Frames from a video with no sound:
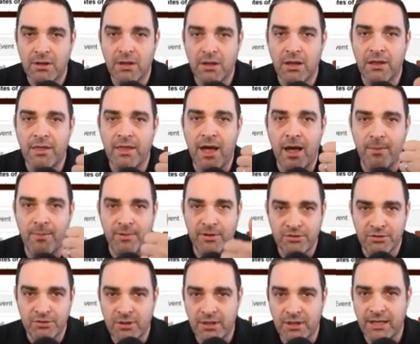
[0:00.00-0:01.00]
the
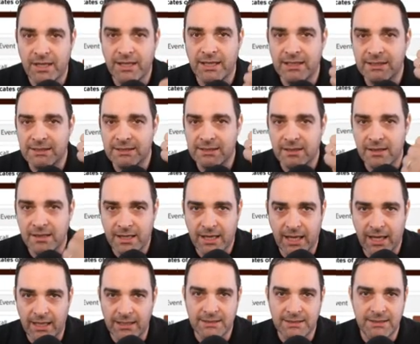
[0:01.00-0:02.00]
opportunities, the
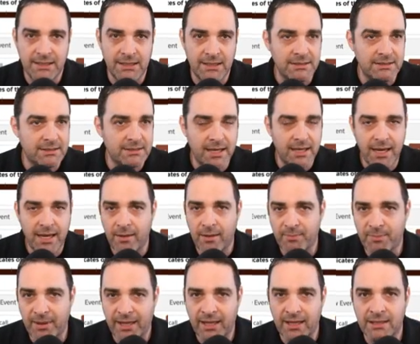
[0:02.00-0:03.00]
cases, the
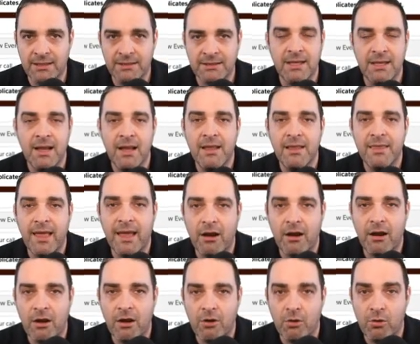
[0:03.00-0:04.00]
campaigns that
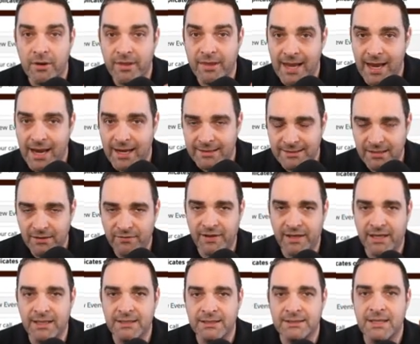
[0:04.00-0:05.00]
are, or the
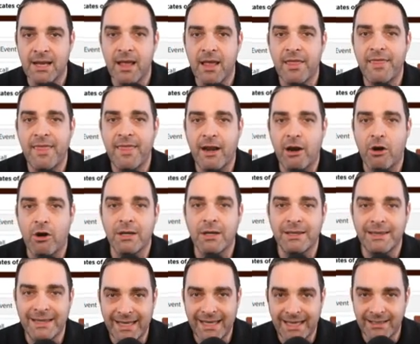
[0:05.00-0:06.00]
activities that are
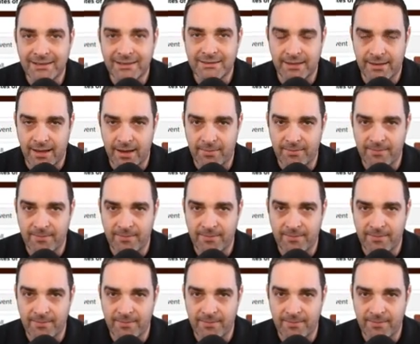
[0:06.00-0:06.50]
linked to them.